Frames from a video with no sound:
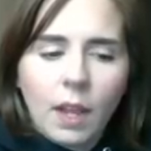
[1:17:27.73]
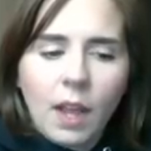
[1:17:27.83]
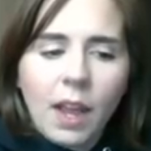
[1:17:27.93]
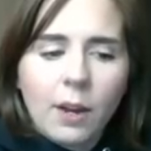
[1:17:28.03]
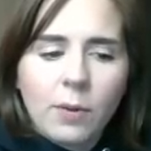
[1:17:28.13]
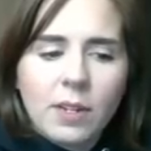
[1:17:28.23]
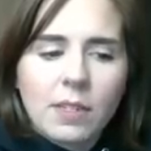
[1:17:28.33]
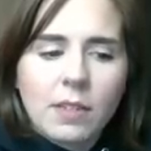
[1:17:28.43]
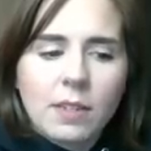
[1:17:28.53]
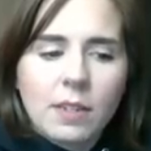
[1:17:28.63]
I always
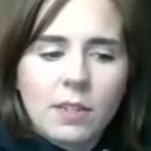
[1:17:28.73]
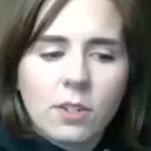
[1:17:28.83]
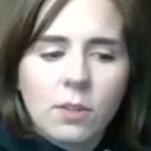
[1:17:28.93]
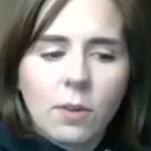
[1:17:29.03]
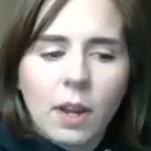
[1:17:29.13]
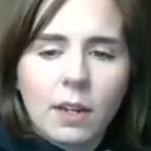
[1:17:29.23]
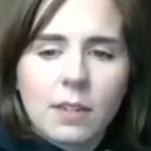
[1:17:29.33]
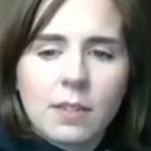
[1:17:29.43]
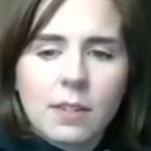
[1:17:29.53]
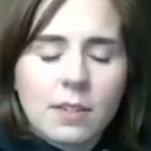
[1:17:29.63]
listen to
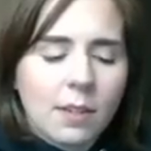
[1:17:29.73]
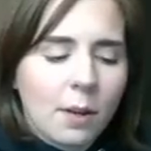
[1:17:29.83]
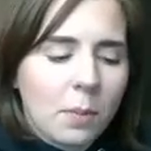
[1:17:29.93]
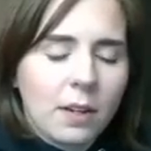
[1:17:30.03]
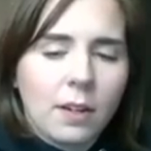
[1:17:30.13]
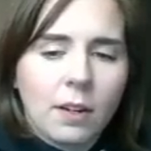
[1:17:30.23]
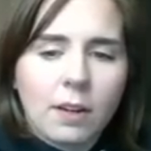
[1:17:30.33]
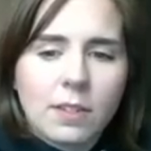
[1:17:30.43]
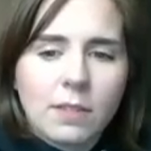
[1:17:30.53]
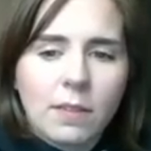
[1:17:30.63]
Angus's opinion
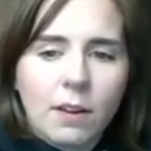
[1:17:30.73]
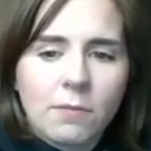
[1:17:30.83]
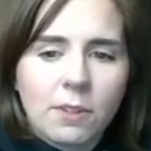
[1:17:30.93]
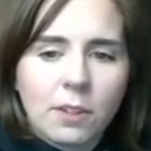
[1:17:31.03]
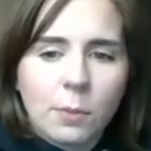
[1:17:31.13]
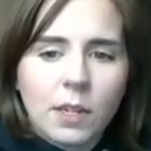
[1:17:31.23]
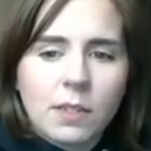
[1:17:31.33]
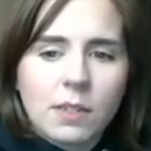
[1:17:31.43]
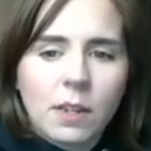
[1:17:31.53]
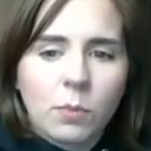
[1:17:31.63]
on
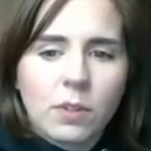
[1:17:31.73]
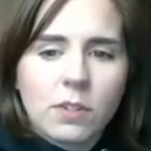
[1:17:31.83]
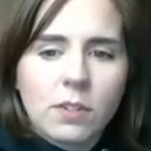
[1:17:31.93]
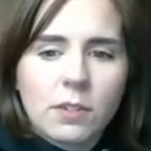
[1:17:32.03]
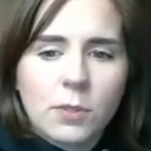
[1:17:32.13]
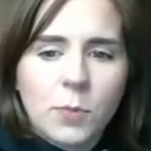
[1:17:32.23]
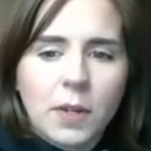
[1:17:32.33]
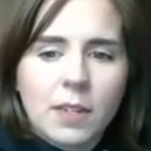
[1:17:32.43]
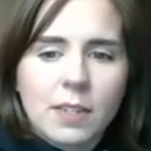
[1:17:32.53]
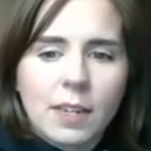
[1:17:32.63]
filaments and printers
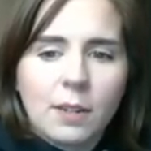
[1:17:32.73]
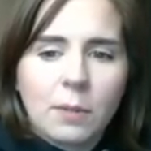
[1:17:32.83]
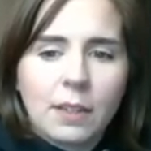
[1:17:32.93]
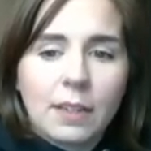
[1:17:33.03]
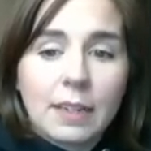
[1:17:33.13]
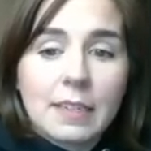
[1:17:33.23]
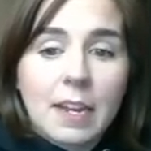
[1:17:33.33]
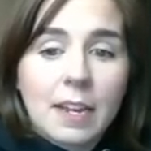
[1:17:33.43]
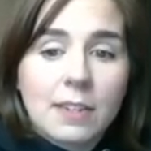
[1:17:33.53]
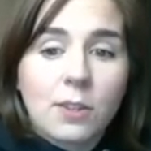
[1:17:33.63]
because he really
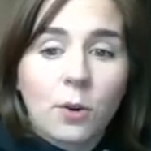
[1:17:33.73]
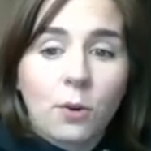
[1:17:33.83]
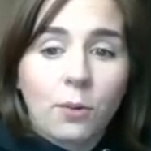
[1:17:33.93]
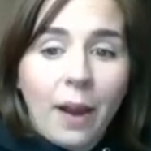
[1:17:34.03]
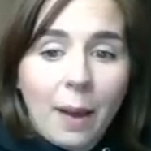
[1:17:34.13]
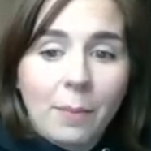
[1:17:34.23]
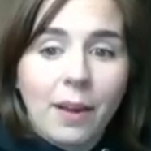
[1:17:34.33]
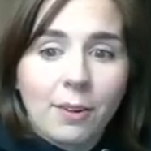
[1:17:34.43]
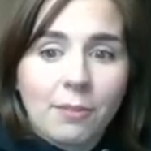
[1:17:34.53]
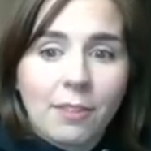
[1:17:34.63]
tests the crap
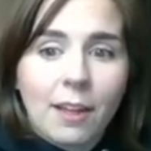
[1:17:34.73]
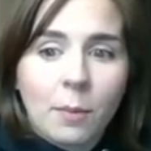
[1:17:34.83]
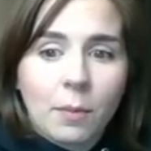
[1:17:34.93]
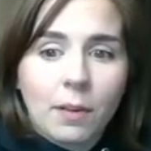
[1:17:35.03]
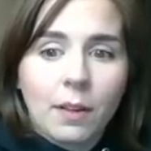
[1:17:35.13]
out of them.